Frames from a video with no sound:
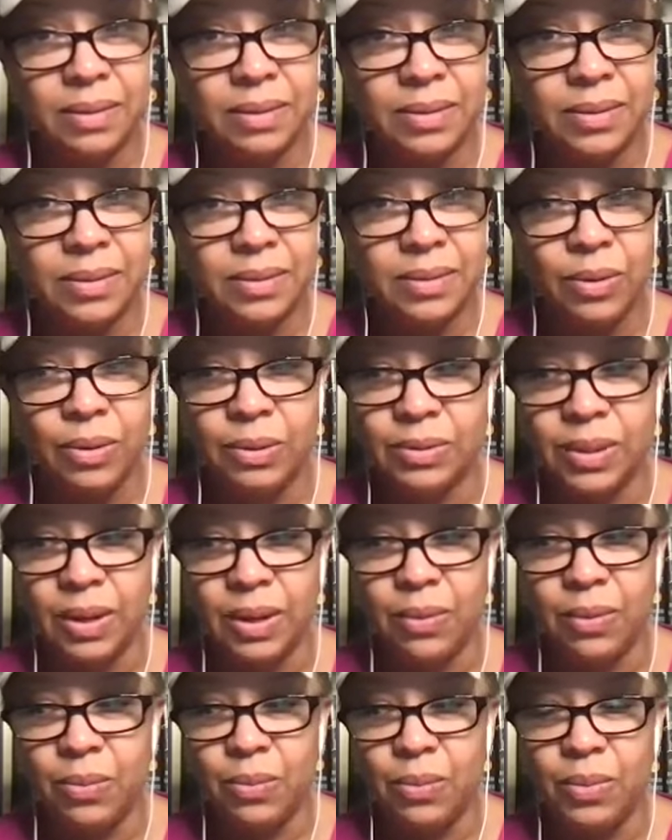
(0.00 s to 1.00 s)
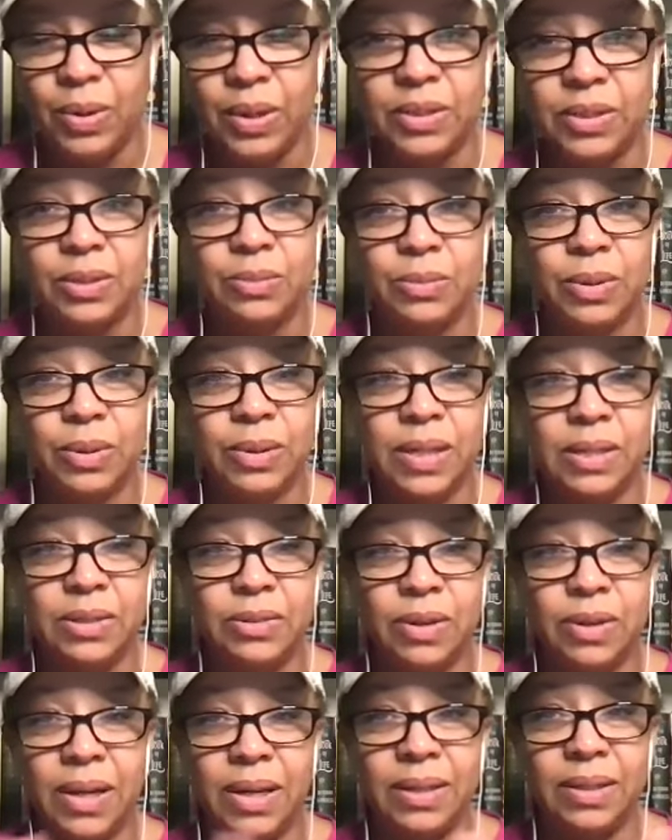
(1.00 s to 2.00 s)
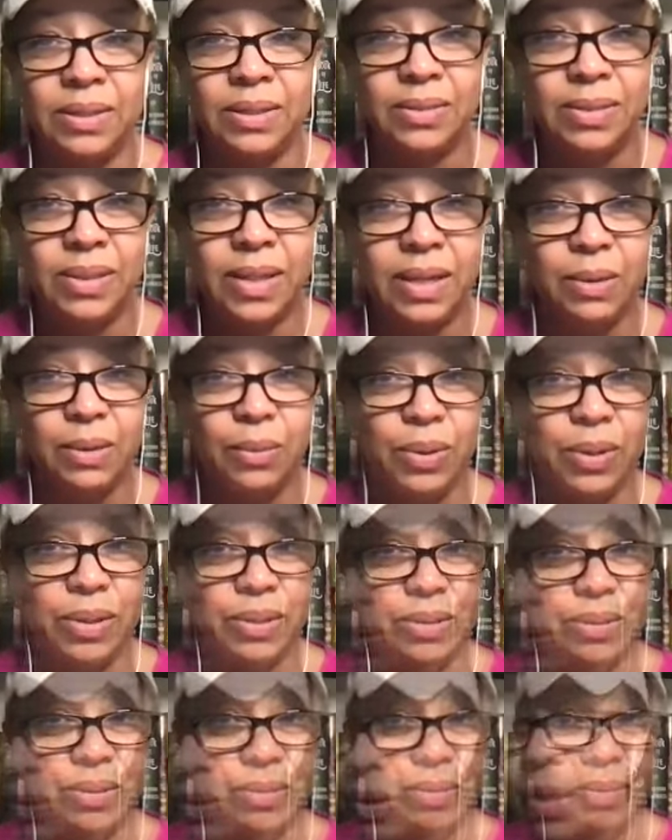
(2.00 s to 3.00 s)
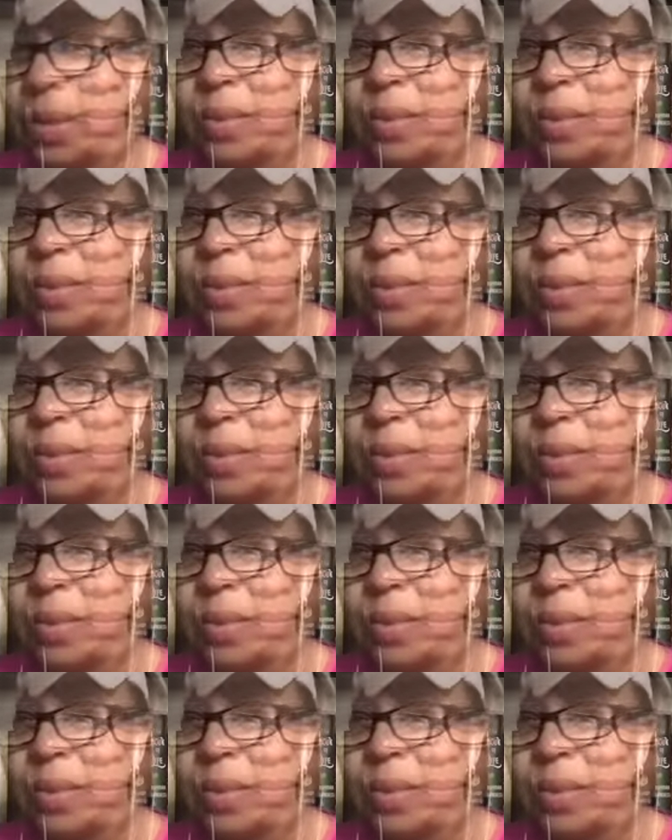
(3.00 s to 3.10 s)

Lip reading: So I was like, which were they trying to say it was?